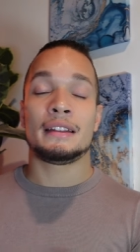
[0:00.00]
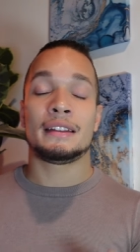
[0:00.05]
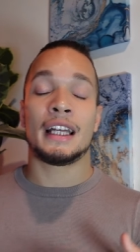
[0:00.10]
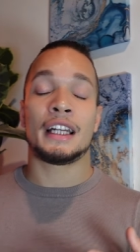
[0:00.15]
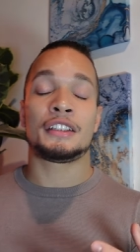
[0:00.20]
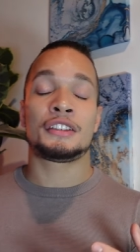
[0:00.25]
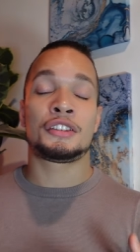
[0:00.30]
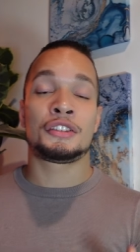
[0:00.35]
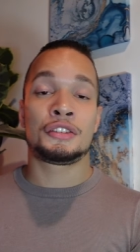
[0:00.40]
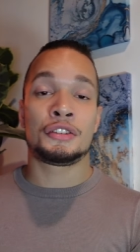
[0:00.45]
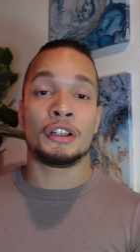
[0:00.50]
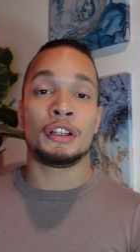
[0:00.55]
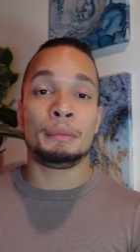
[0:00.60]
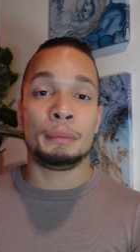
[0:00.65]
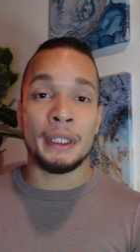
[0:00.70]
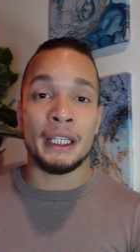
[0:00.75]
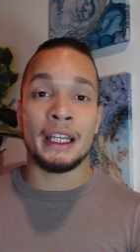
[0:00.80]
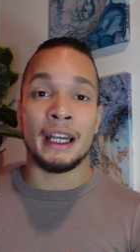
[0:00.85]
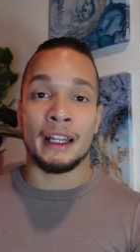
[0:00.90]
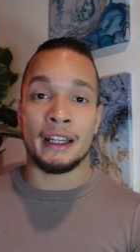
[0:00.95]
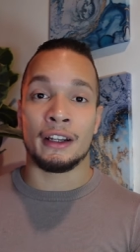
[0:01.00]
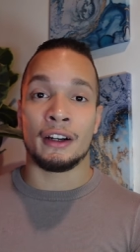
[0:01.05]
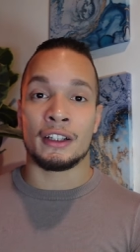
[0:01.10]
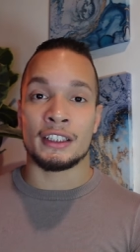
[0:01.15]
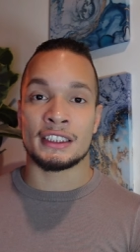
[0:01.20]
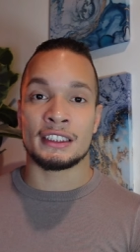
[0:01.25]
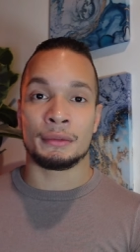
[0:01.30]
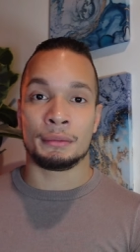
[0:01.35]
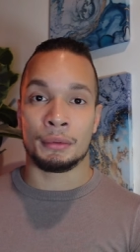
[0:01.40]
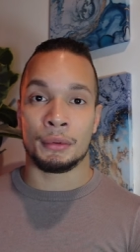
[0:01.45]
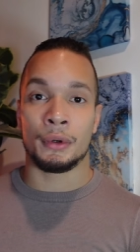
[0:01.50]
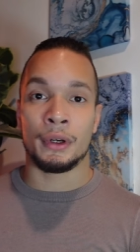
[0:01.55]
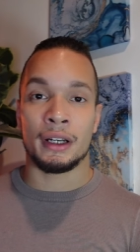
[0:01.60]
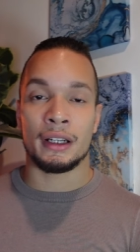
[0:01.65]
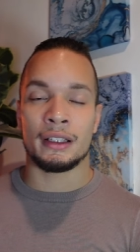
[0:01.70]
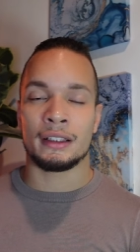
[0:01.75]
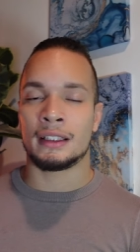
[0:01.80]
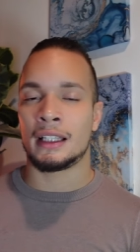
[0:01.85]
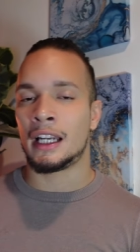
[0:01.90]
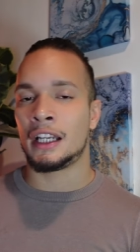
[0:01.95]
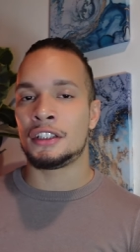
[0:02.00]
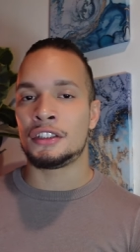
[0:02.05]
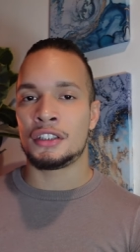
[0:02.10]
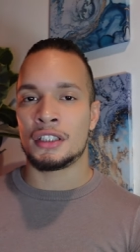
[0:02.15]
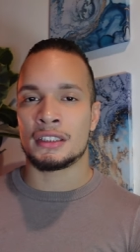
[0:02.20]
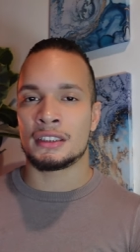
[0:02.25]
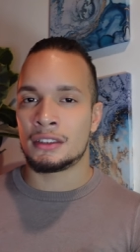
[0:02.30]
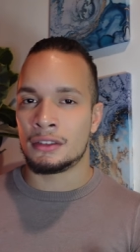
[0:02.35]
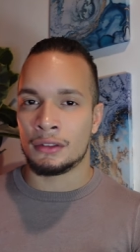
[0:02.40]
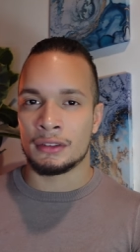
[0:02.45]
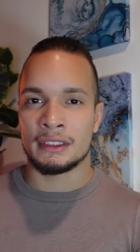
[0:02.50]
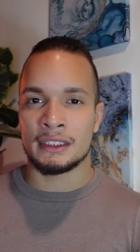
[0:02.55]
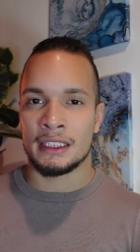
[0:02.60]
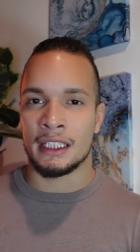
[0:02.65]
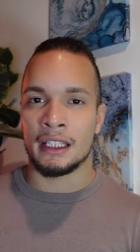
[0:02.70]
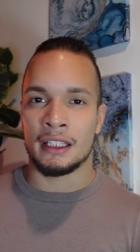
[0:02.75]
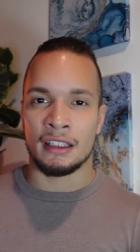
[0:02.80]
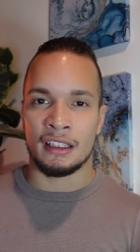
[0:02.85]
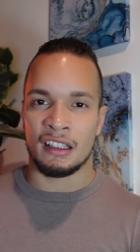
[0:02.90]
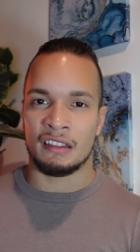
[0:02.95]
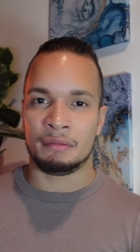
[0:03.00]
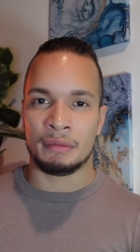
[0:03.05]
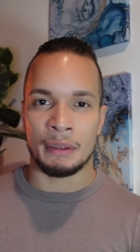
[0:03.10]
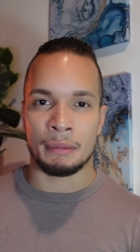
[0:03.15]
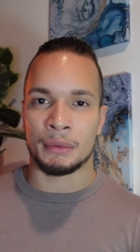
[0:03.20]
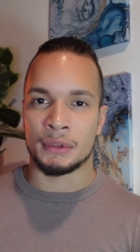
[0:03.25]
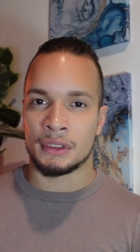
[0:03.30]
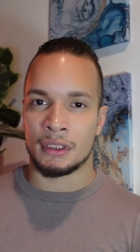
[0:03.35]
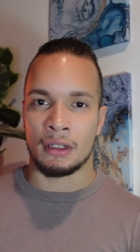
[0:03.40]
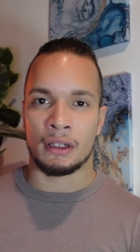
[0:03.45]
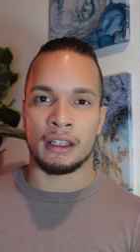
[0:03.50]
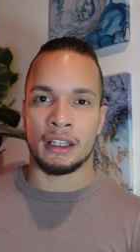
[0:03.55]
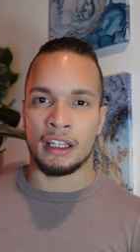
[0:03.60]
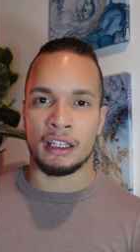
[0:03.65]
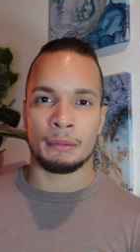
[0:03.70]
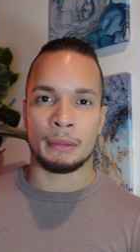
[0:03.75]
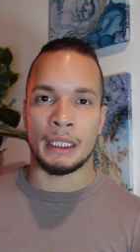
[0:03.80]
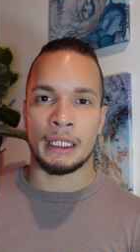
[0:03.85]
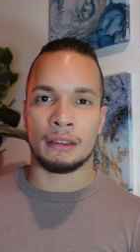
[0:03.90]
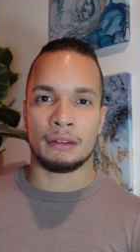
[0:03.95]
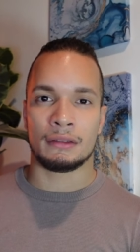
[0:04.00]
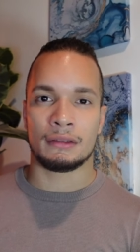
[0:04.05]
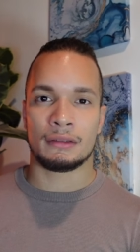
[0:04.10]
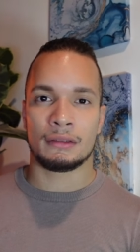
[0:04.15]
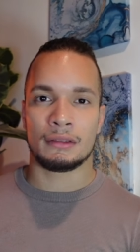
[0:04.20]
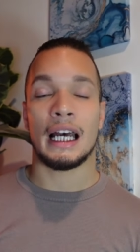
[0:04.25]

that should be getting our support that I just don't see enough people talking about.